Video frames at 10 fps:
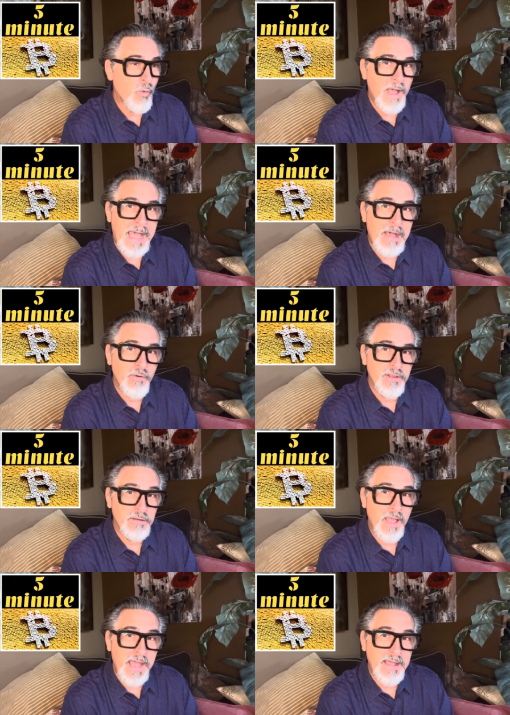how it
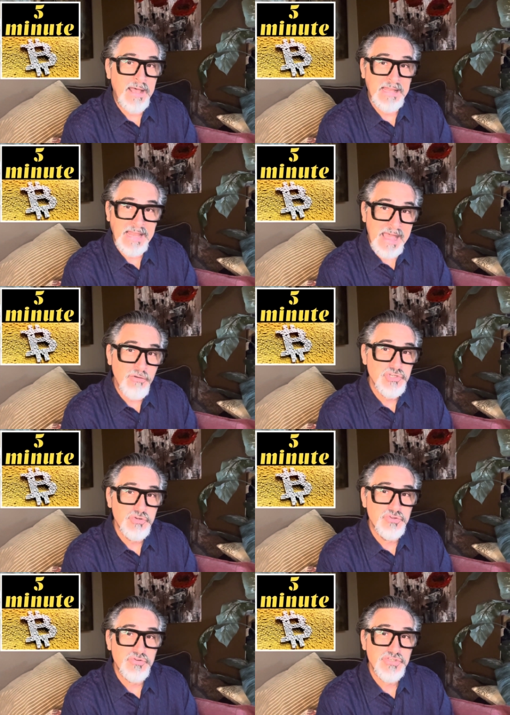allows
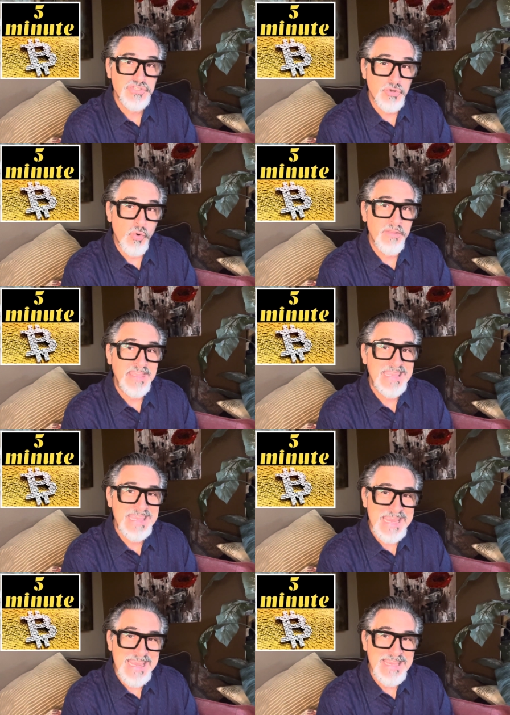you to store the
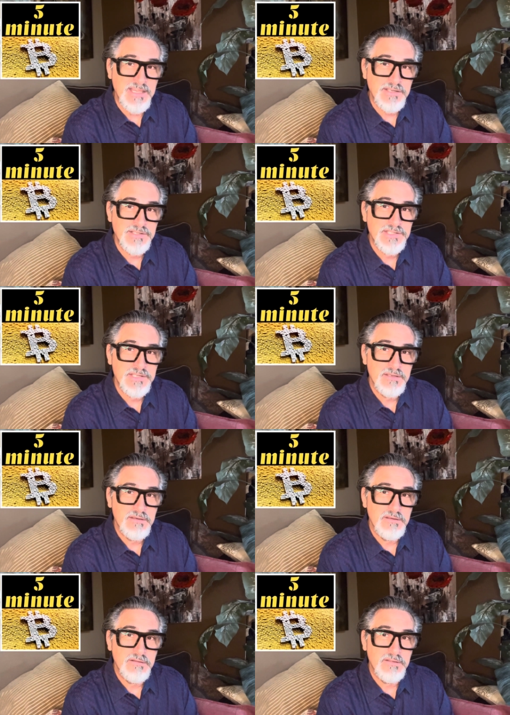keys,
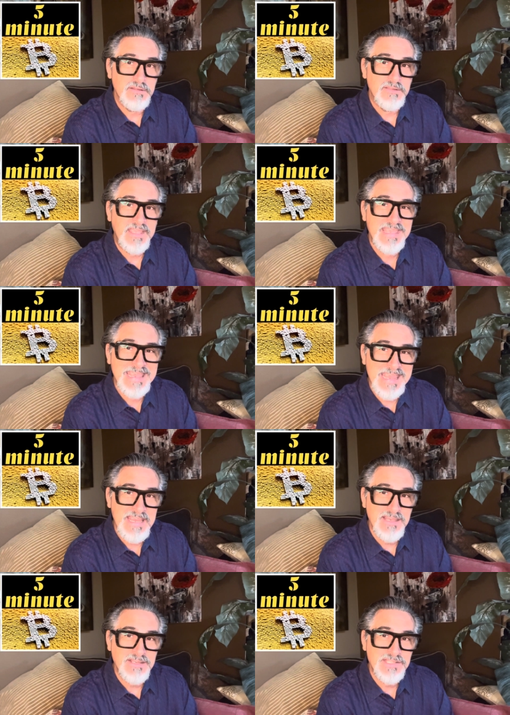the
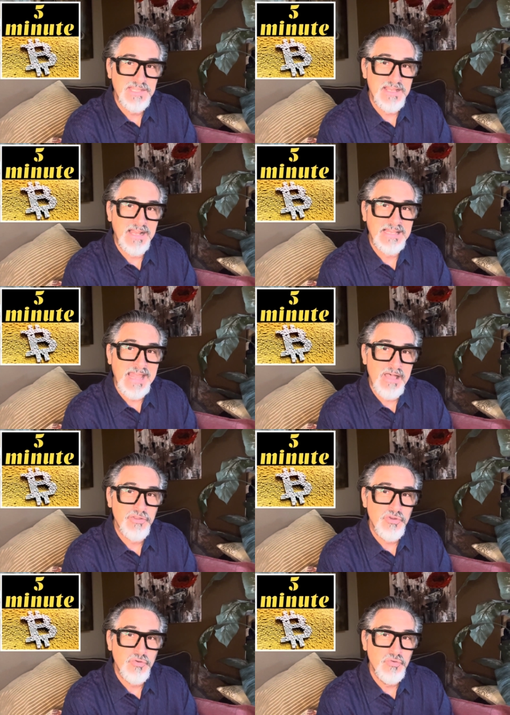keys that allow
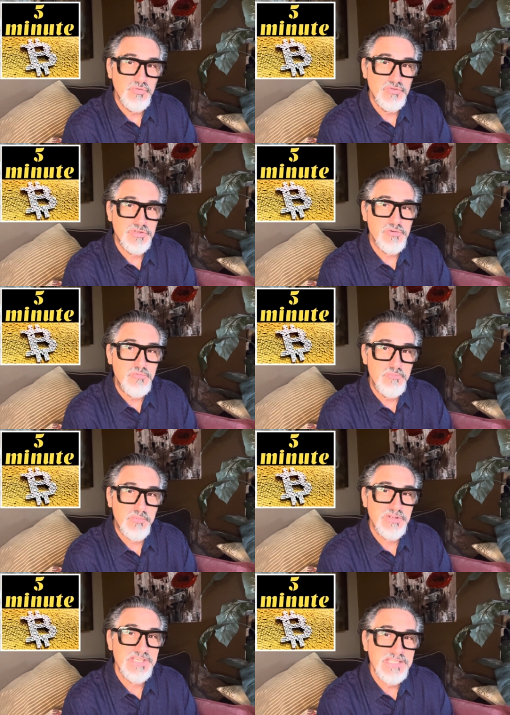you to
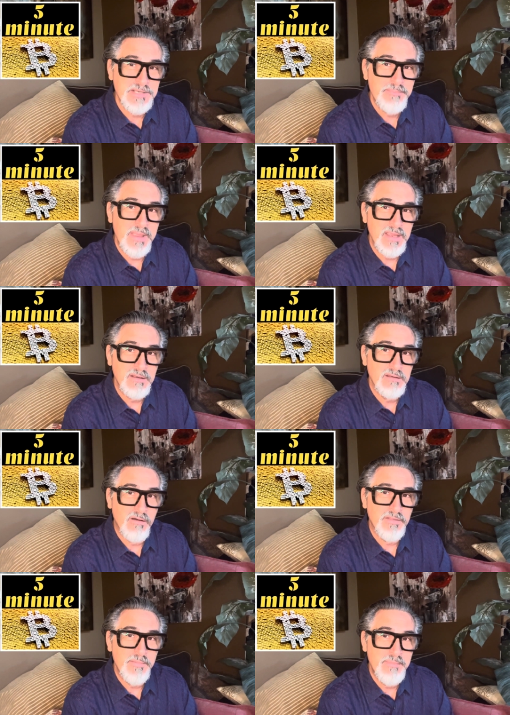participate
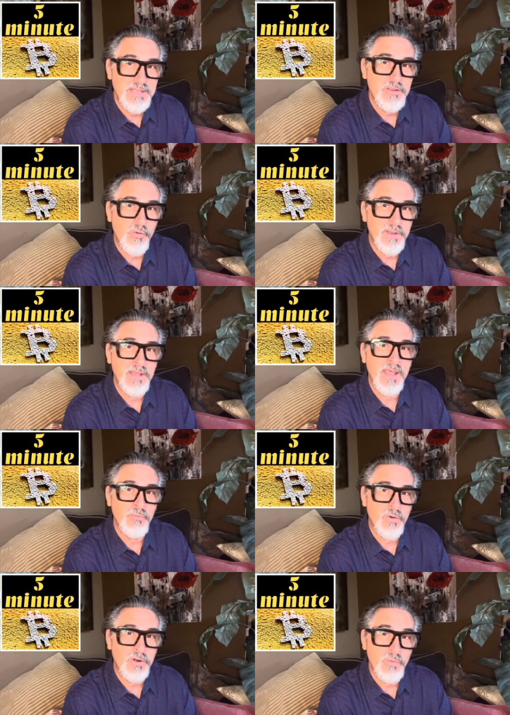on the Bitcoin
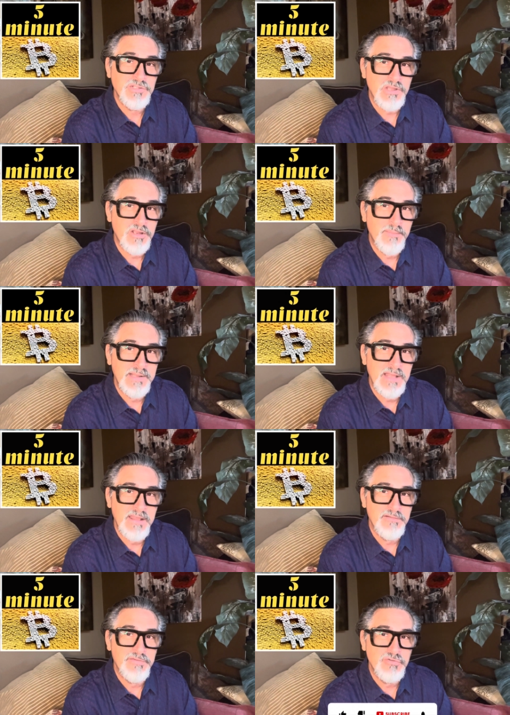network. We'll talk about that
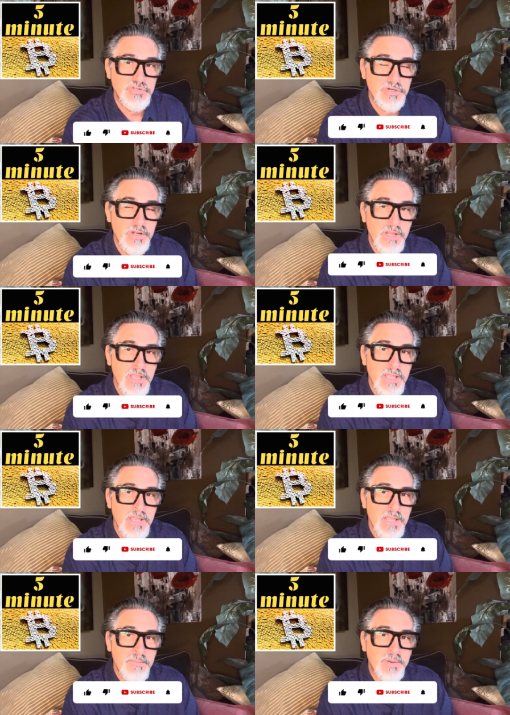in the future.
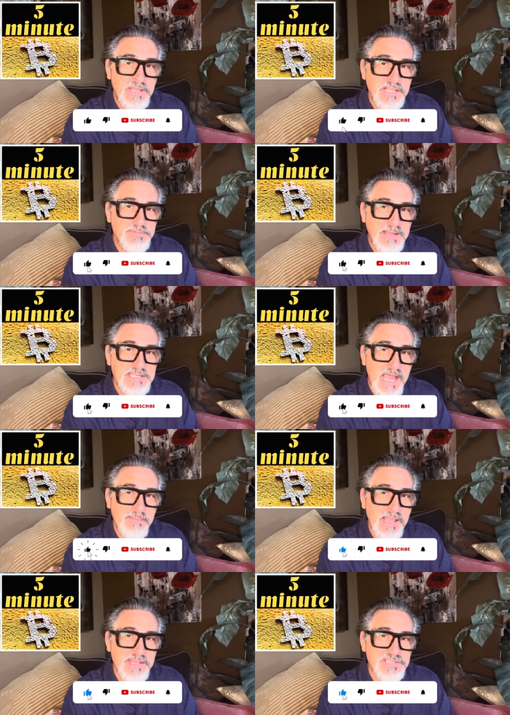But that's my
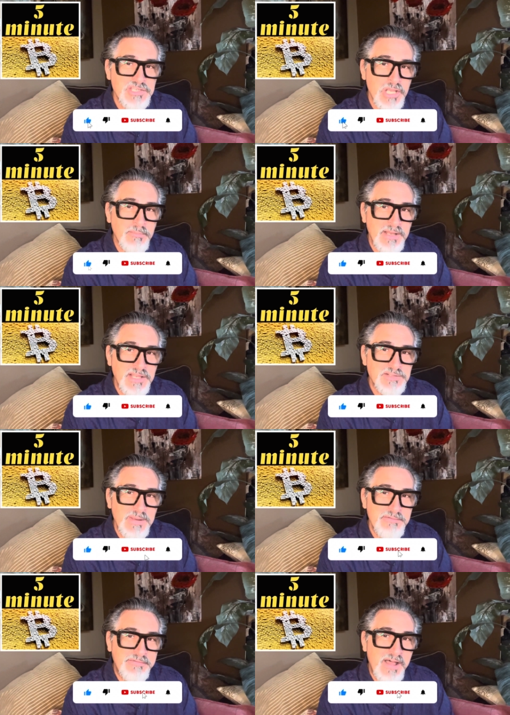time, ladies and gentlemen. It's
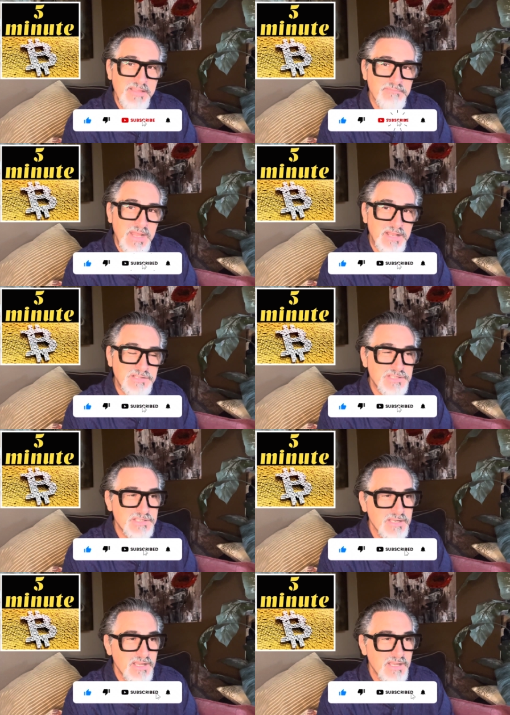been five minutes.